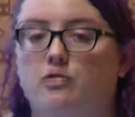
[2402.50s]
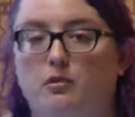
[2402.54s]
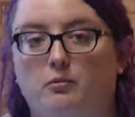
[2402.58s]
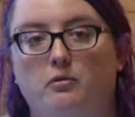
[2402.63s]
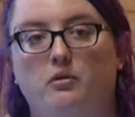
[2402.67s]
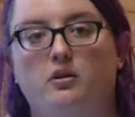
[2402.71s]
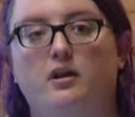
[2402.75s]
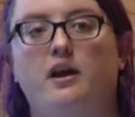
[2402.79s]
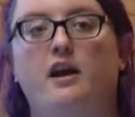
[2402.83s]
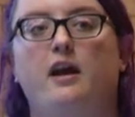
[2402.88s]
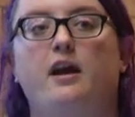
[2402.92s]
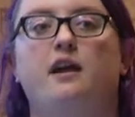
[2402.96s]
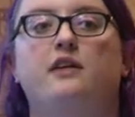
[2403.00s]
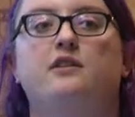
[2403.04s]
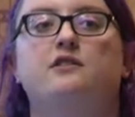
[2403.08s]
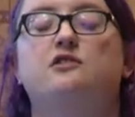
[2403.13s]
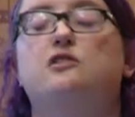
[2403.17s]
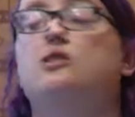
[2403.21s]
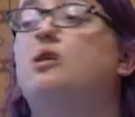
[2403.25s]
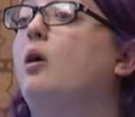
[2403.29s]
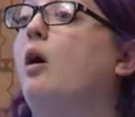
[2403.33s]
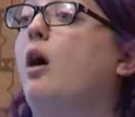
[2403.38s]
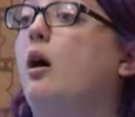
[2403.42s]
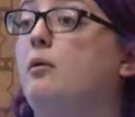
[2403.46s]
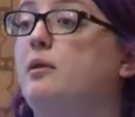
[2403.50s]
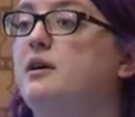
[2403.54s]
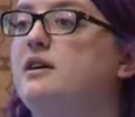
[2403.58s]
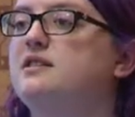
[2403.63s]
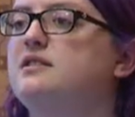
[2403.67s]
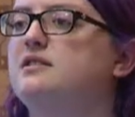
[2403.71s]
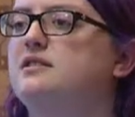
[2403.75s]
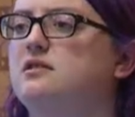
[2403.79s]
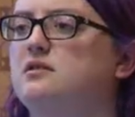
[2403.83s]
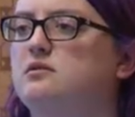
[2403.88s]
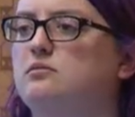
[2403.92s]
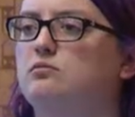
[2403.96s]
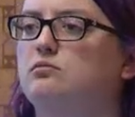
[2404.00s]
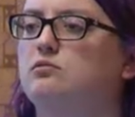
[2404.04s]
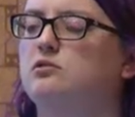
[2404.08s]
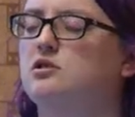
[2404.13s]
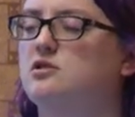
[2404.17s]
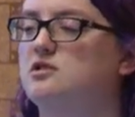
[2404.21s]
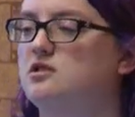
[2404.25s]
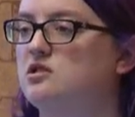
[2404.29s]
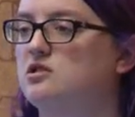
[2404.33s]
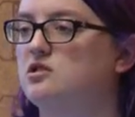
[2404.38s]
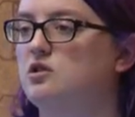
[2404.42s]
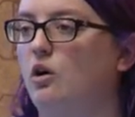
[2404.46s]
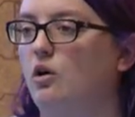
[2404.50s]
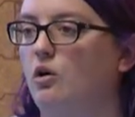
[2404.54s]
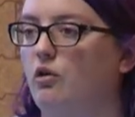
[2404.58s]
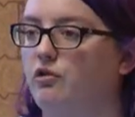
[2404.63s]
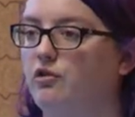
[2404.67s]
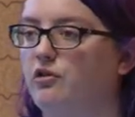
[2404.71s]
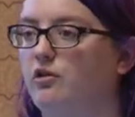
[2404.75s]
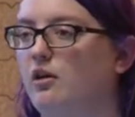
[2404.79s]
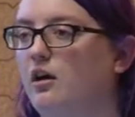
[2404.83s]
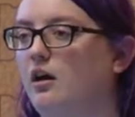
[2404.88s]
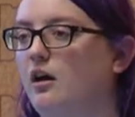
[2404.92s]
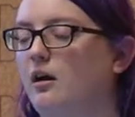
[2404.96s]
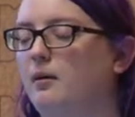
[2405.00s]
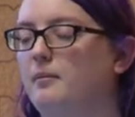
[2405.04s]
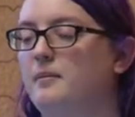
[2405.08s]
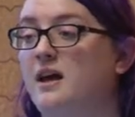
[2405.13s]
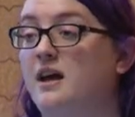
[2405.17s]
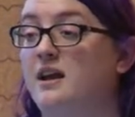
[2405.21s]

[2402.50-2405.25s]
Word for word: AAA's. You know, always consult um,